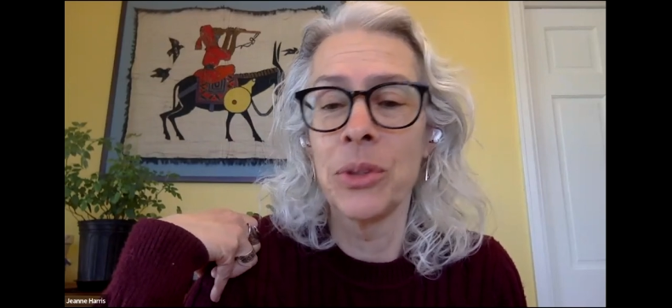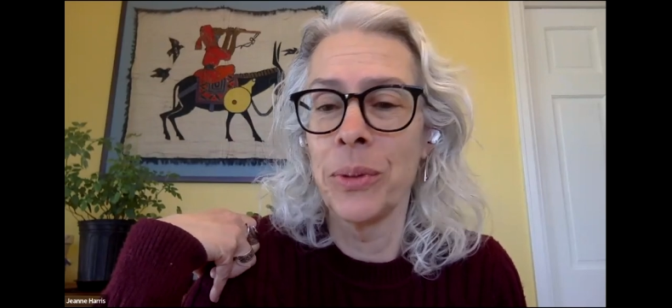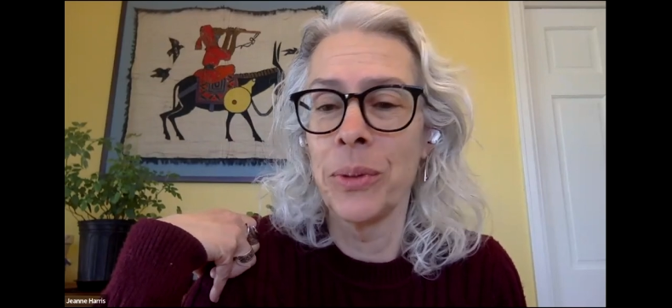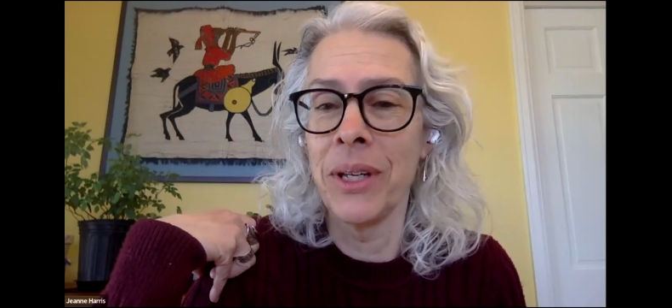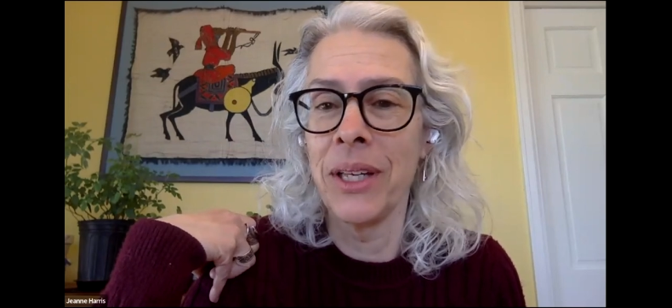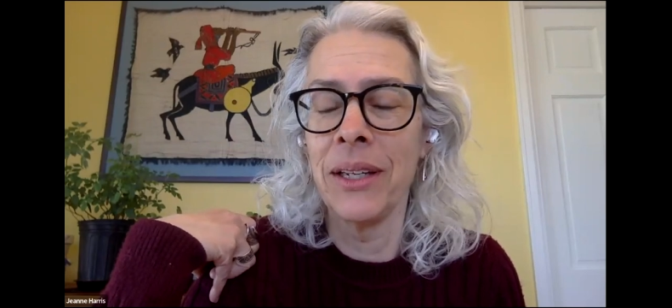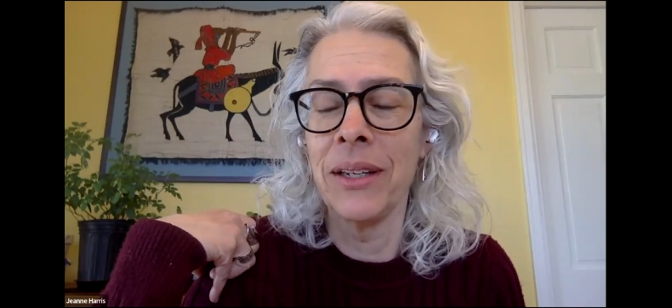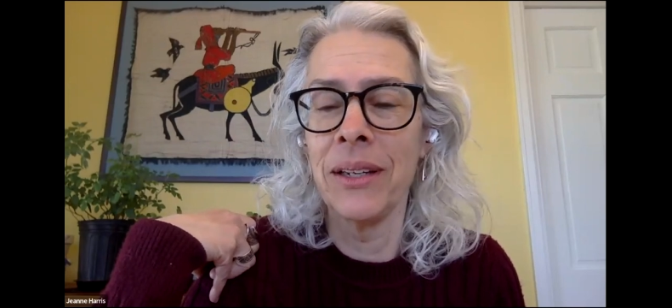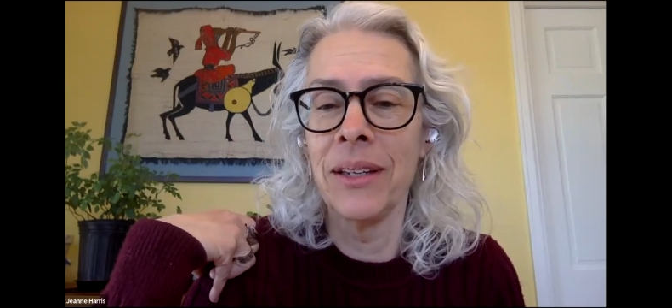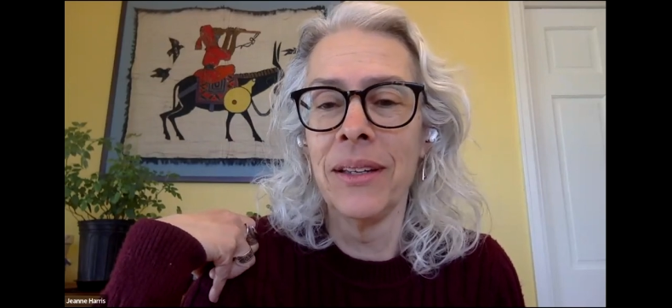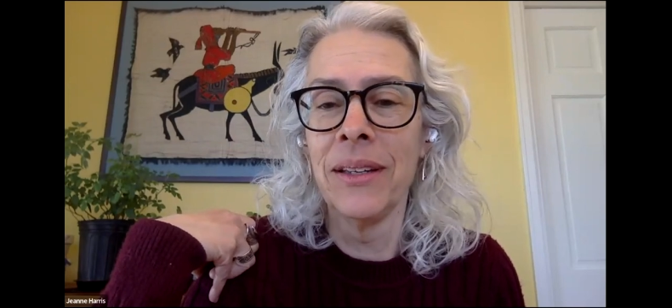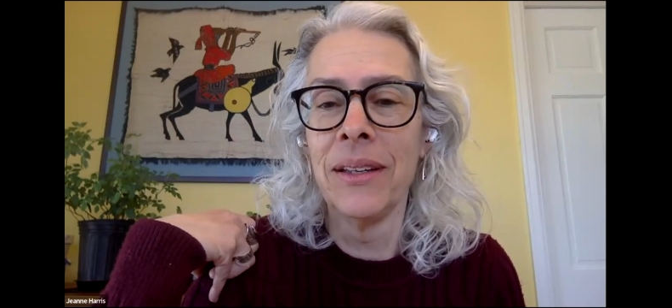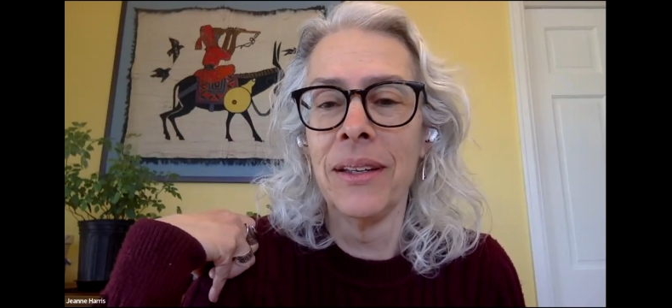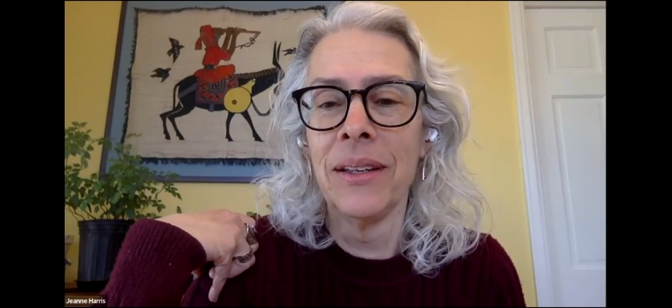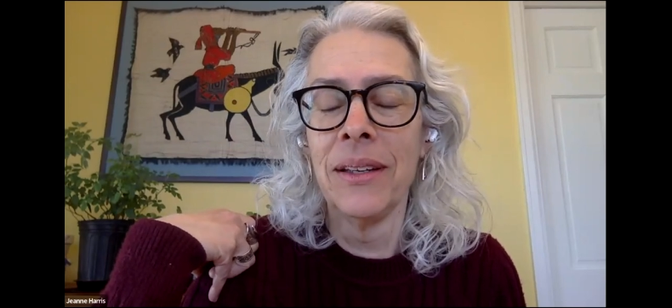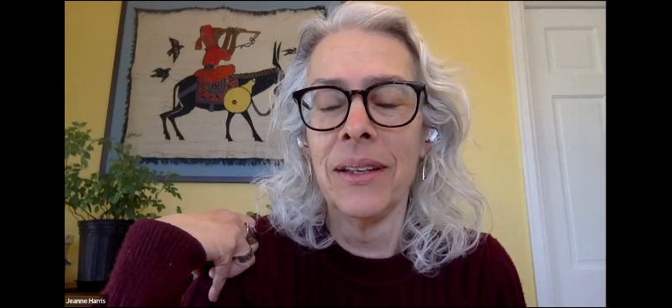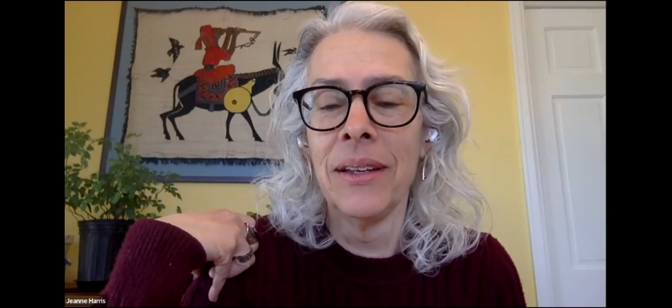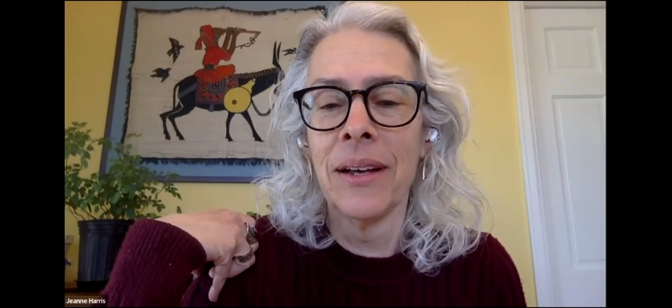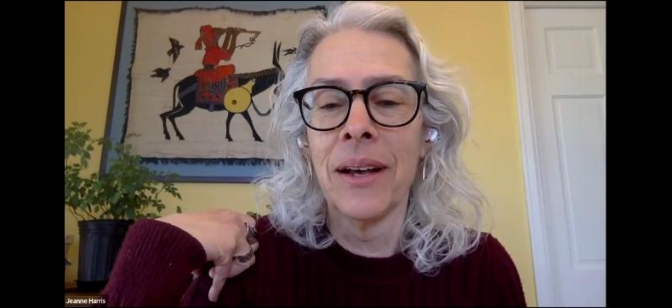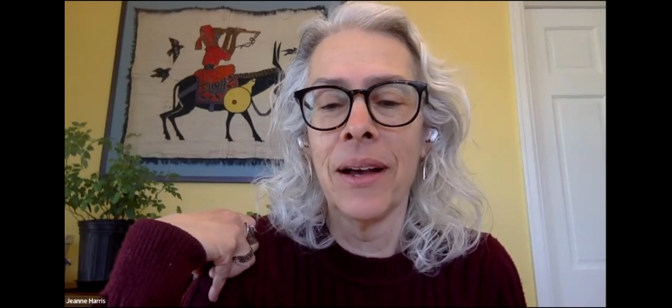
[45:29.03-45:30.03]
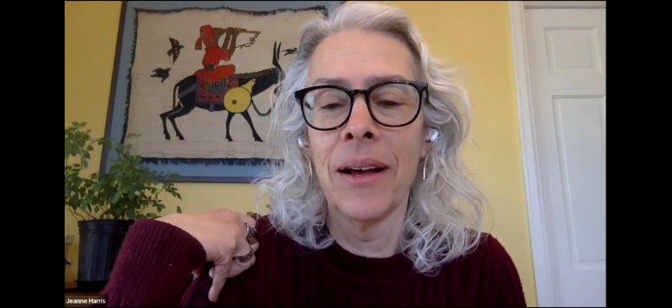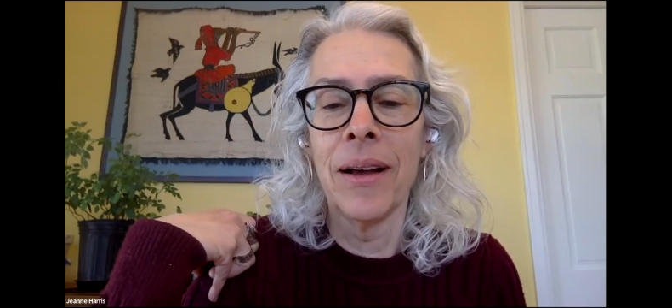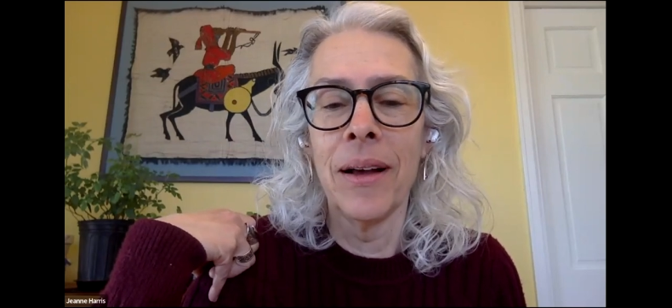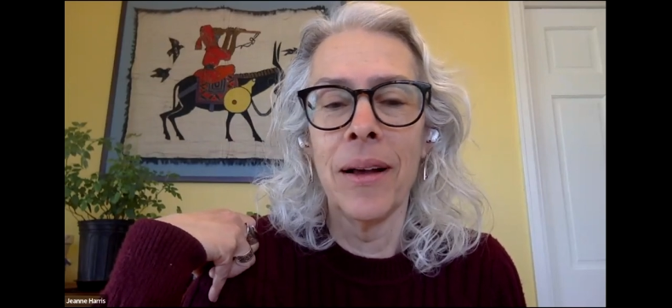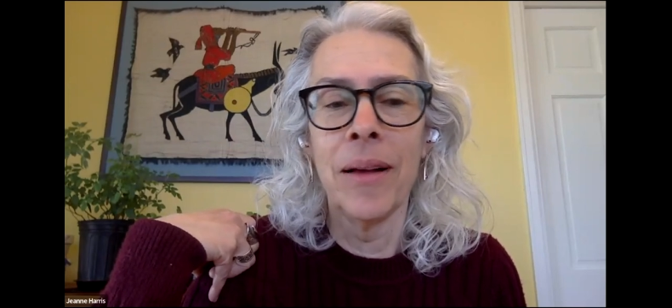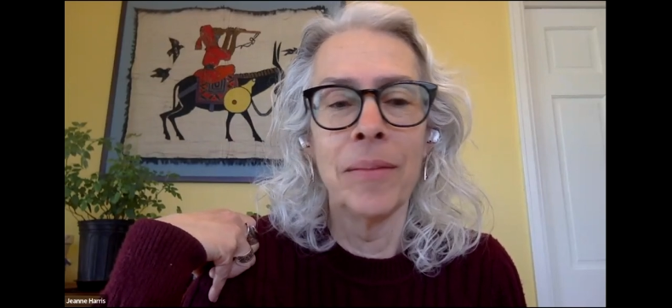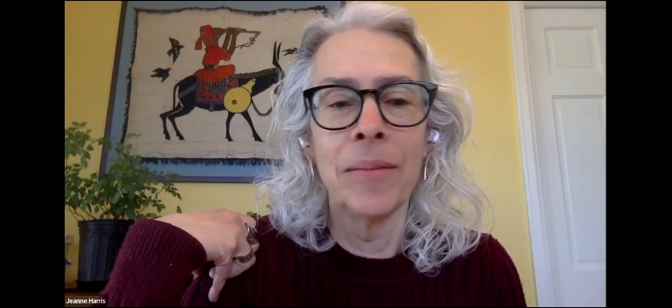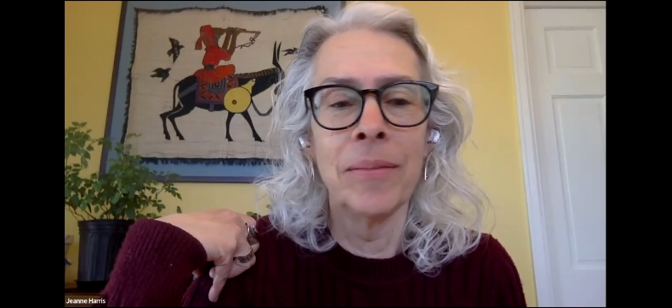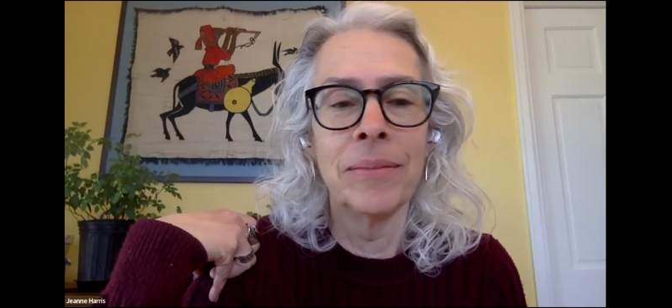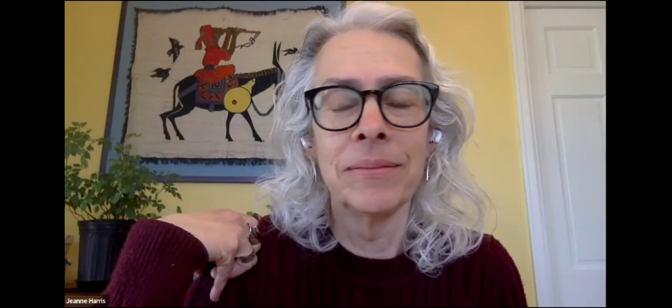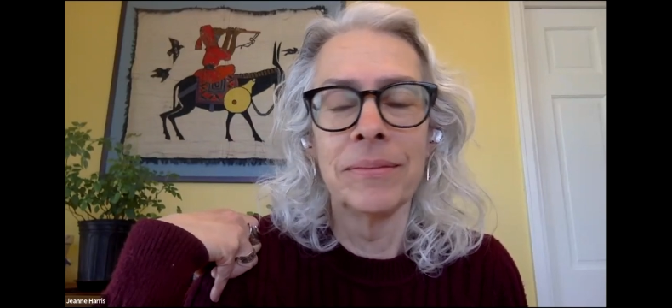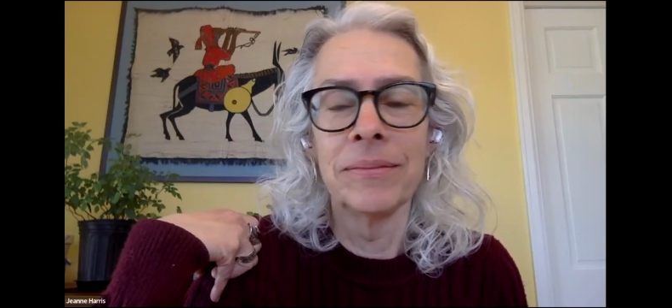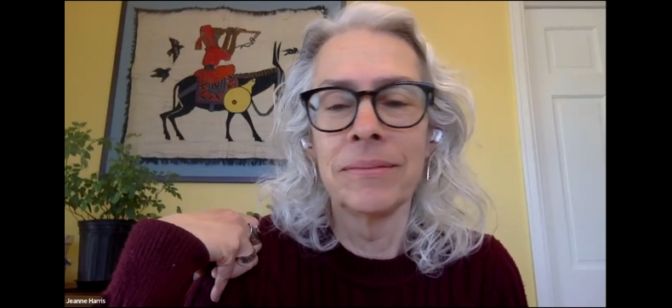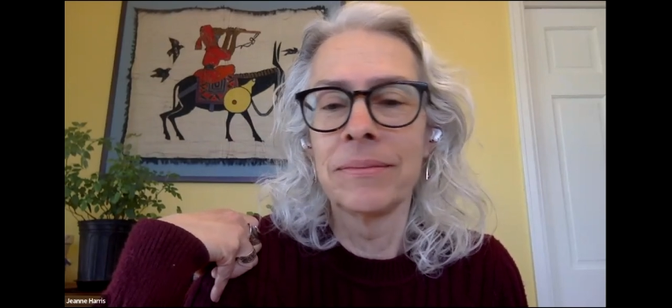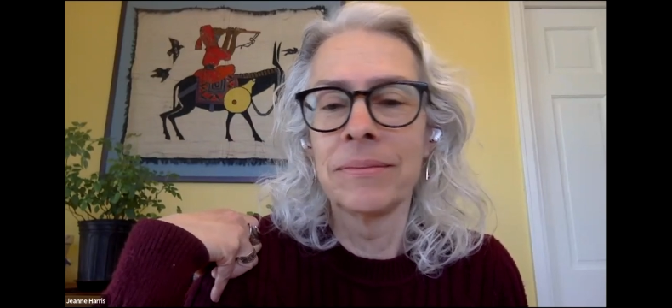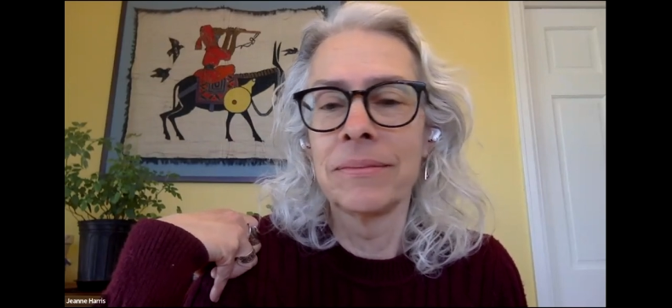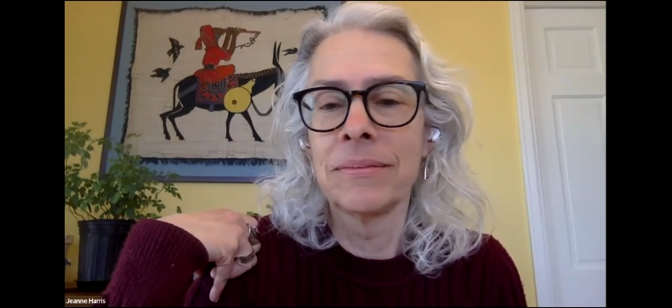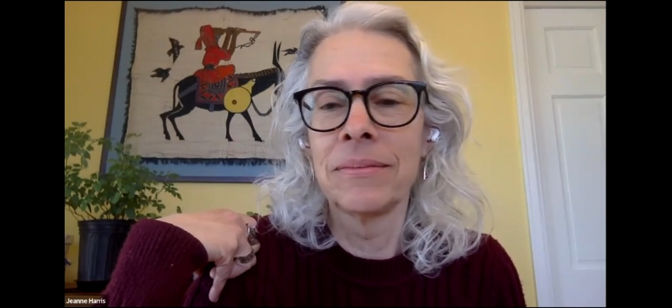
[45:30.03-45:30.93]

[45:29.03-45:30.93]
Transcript: between um,